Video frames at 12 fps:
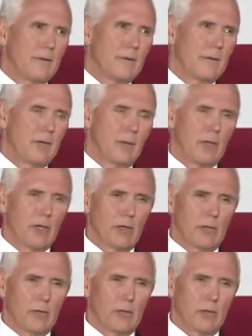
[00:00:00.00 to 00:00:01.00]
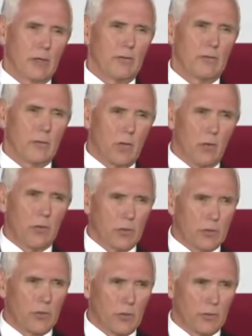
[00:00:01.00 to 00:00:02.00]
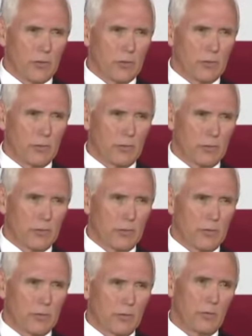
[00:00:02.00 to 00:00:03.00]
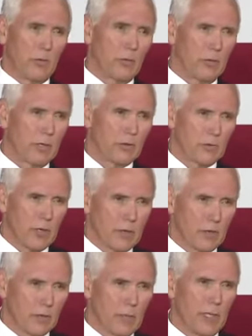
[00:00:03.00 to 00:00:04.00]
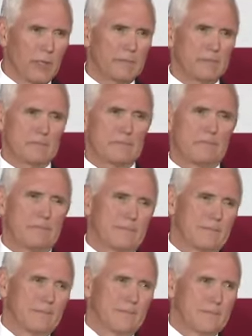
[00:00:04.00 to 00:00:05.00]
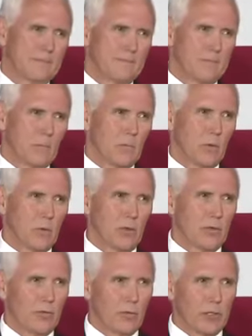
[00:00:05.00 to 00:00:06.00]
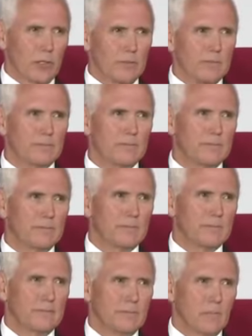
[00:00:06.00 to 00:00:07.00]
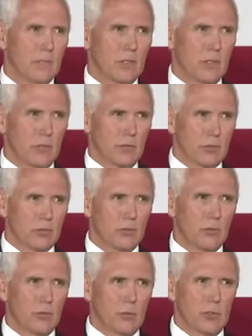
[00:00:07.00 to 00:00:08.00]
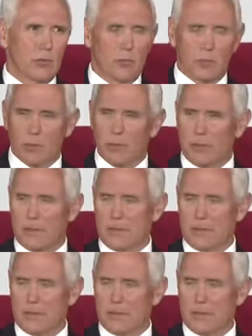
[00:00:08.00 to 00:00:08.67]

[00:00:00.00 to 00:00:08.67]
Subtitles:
Americans have always chosen the road less traveled by, the road of freedom individual responsibility.